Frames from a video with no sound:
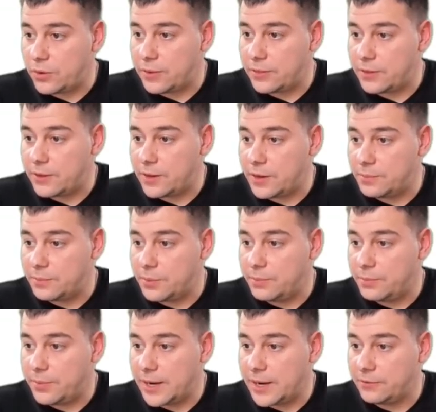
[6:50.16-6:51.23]
with a
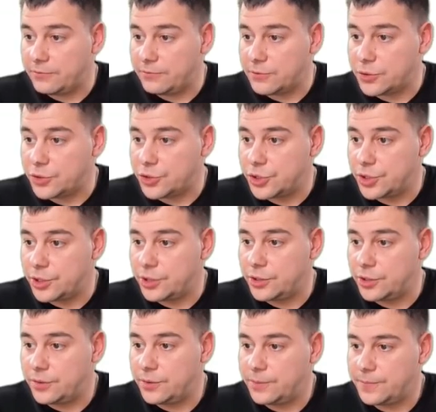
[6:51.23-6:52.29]
mobile version,